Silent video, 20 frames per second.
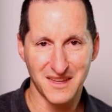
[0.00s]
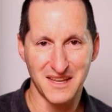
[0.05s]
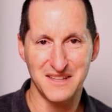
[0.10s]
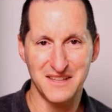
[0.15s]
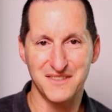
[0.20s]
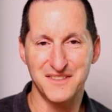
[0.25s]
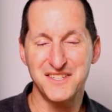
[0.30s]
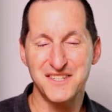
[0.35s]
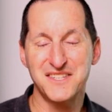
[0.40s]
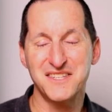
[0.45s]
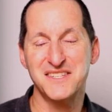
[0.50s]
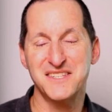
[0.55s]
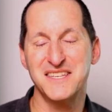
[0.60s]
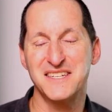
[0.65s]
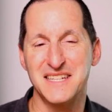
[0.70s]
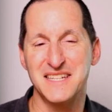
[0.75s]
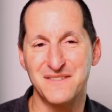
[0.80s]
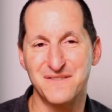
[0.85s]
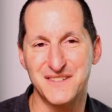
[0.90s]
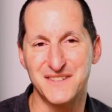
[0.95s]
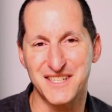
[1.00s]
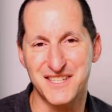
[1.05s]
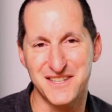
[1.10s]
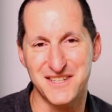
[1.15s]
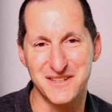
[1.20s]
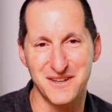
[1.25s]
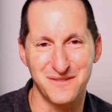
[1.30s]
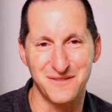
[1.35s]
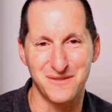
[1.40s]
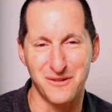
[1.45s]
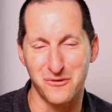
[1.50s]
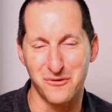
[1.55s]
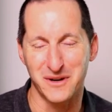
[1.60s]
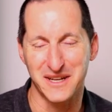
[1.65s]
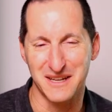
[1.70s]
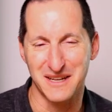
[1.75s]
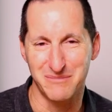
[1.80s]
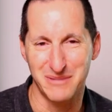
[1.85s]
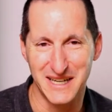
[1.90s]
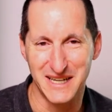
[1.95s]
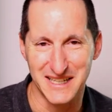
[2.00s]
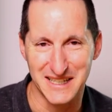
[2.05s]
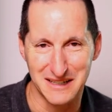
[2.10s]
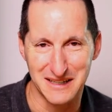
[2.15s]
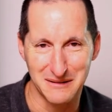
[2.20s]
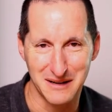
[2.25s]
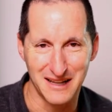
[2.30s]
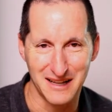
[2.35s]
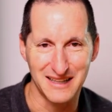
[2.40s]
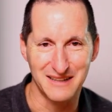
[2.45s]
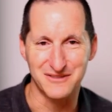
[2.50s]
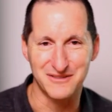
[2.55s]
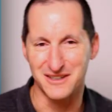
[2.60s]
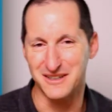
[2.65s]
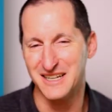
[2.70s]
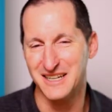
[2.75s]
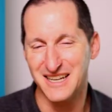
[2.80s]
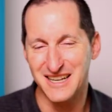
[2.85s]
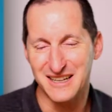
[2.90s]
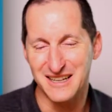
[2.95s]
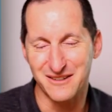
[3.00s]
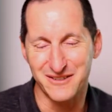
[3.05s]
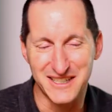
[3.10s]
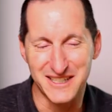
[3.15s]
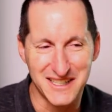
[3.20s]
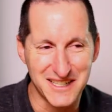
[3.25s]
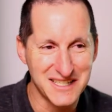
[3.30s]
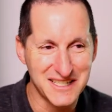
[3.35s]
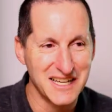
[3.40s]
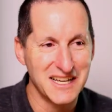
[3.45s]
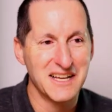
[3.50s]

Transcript: This is the definition of Wikipedia. I'll have to read this.